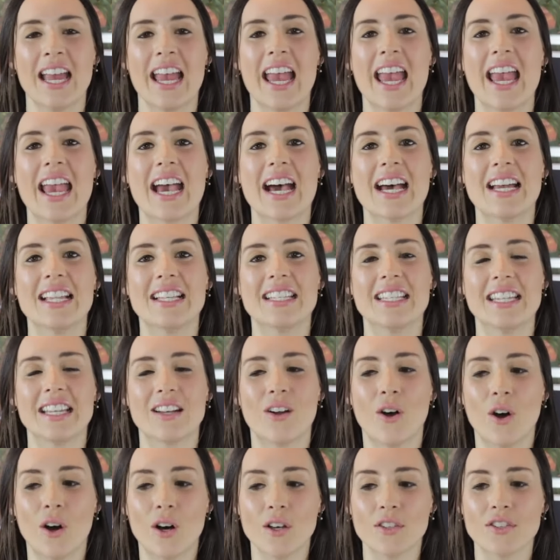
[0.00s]
and
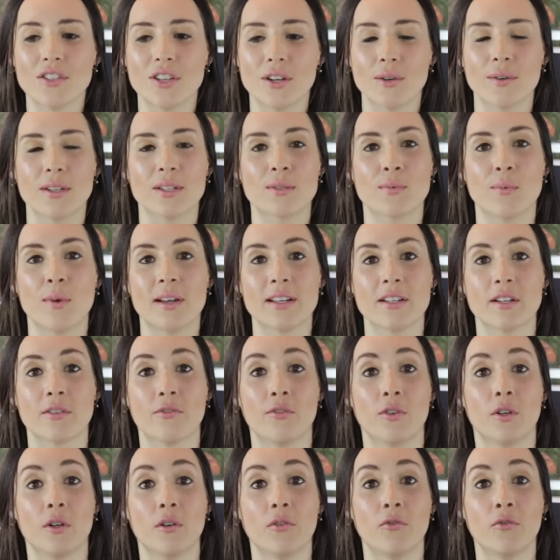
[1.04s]
it also is
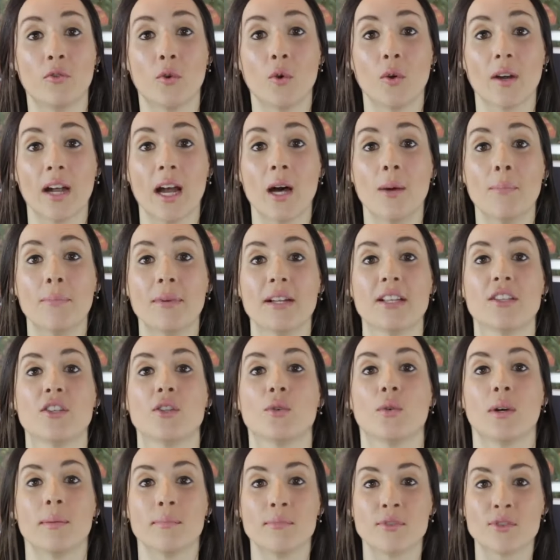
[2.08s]
wonderful for helping
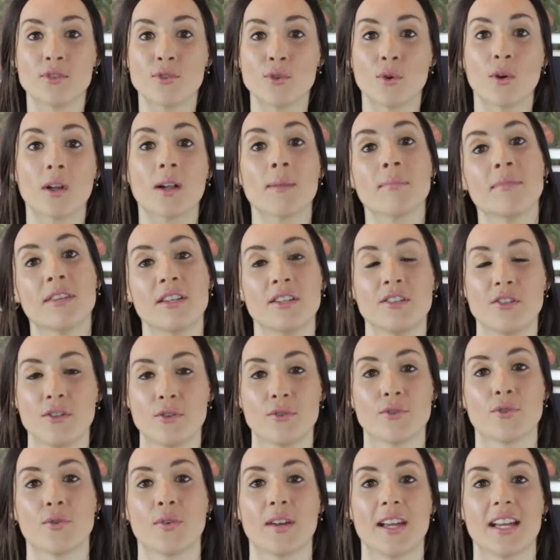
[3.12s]
you absorb the
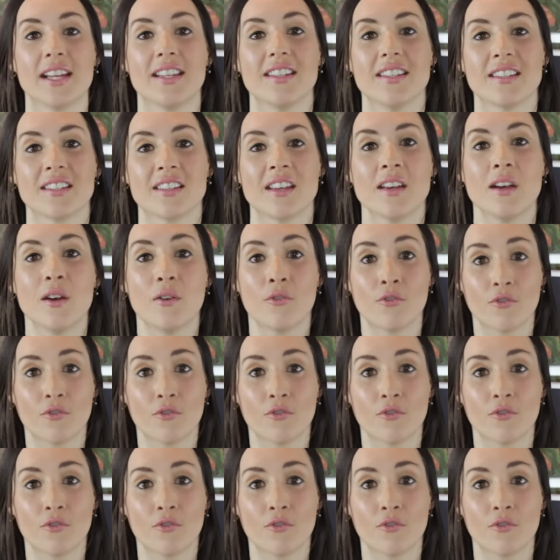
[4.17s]
nutrients